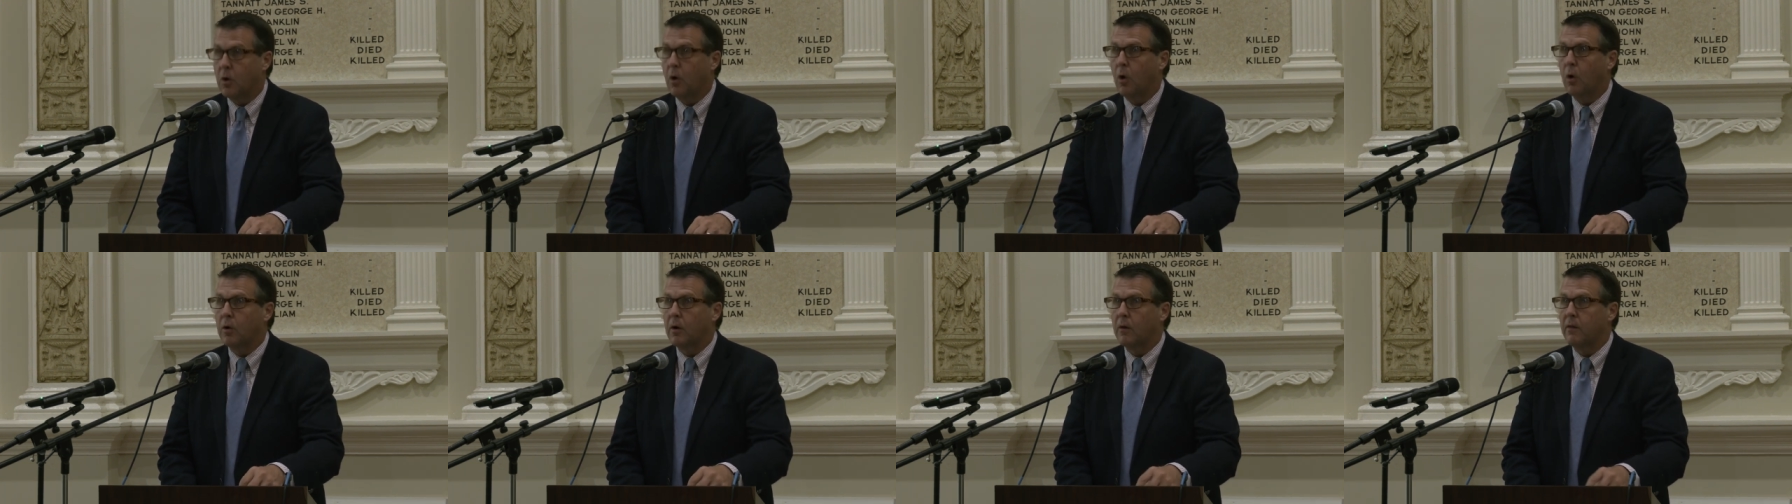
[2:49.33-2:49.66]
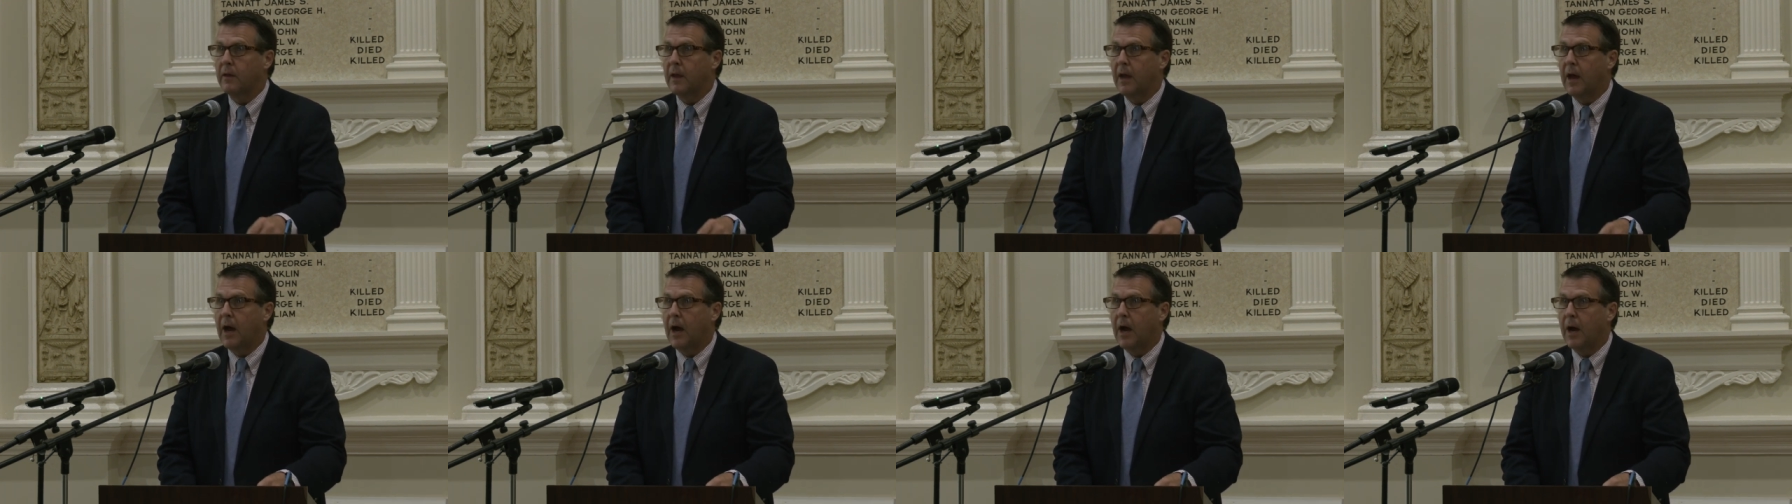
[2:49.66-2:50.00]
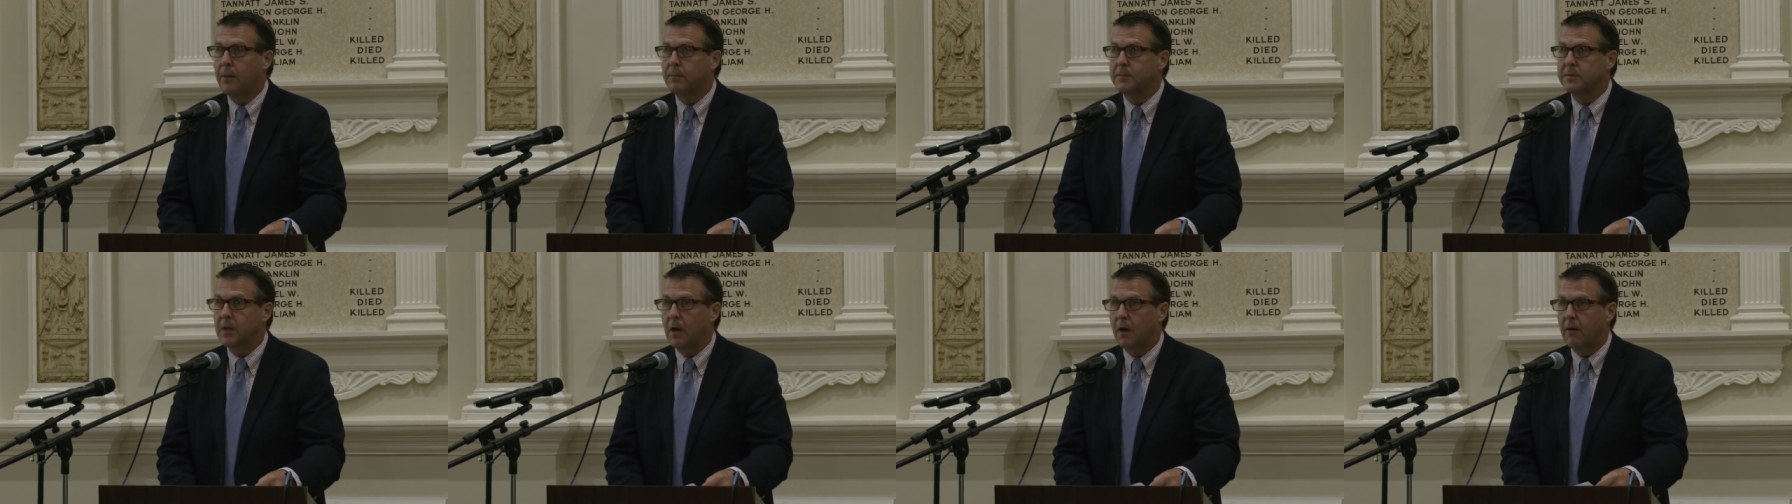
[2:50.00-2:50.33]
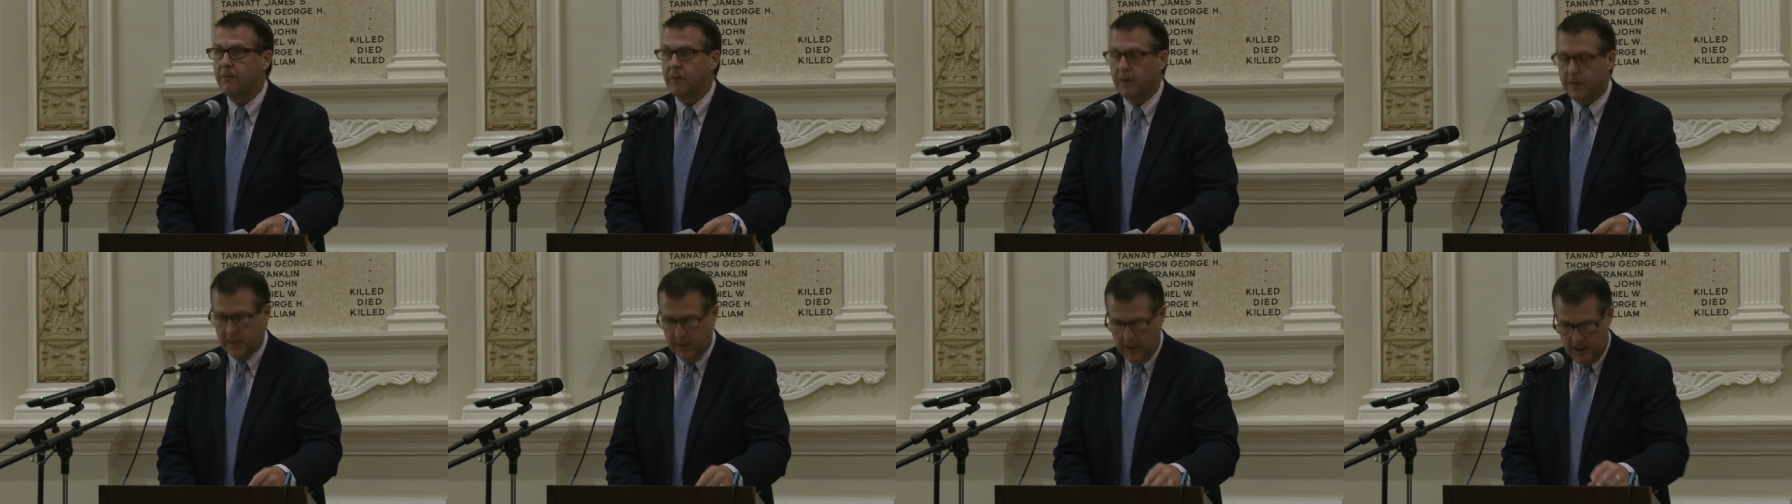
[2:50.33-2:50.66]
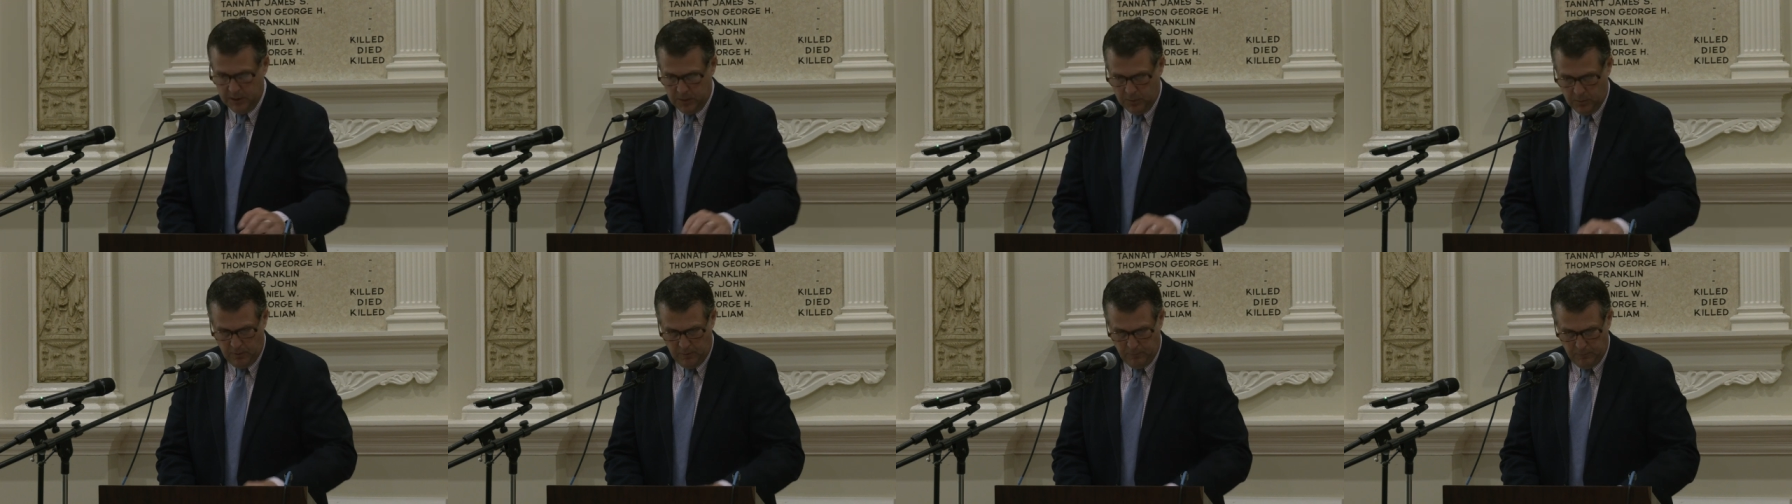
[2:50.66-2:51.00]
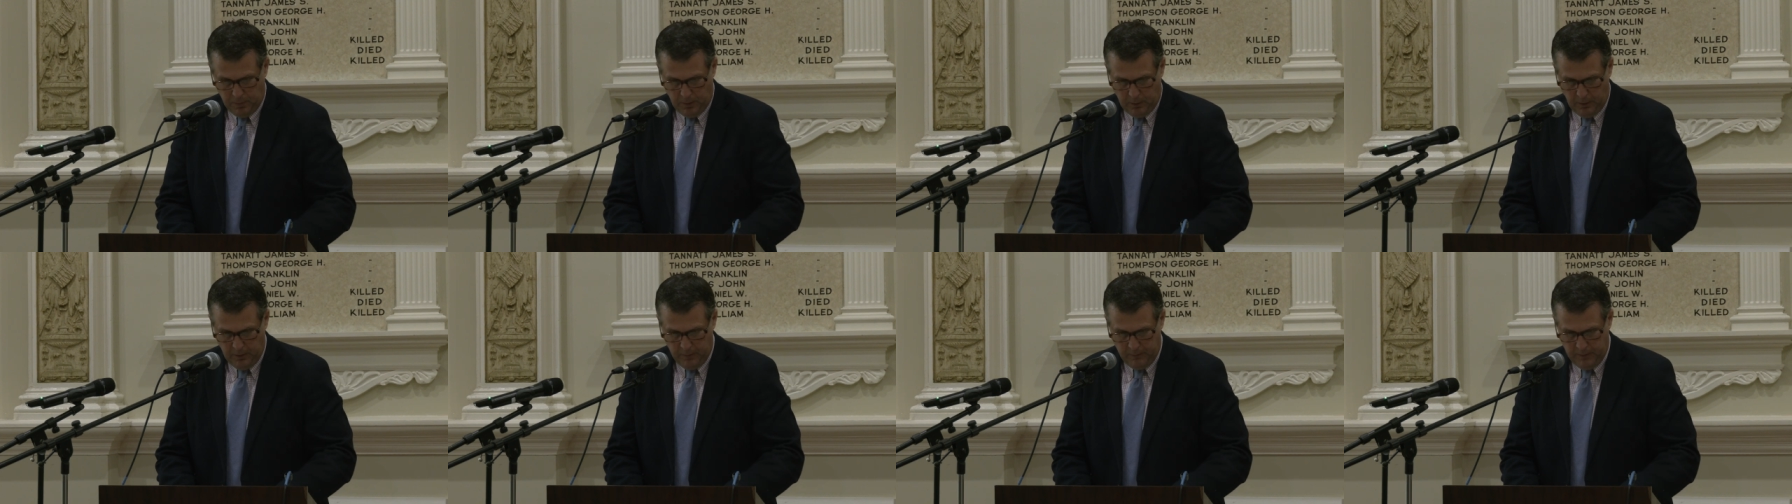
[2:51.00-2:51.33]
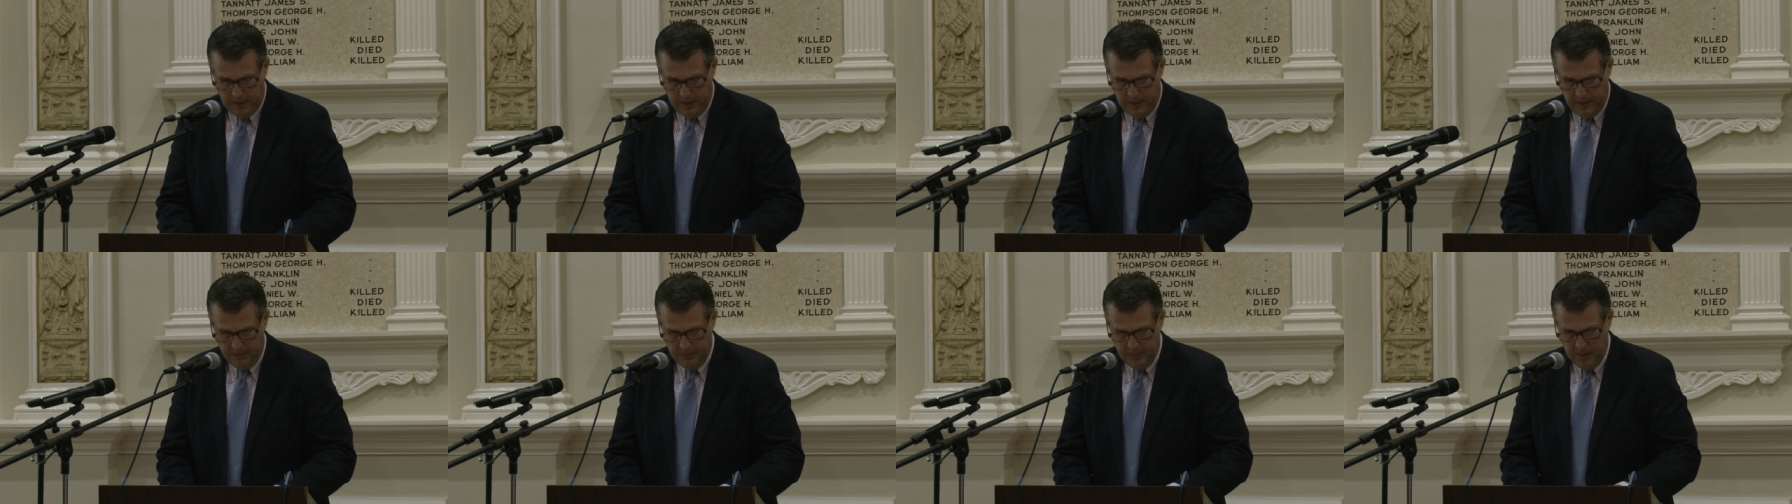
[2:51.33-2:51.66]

coat of the arms of the country of Bolivia.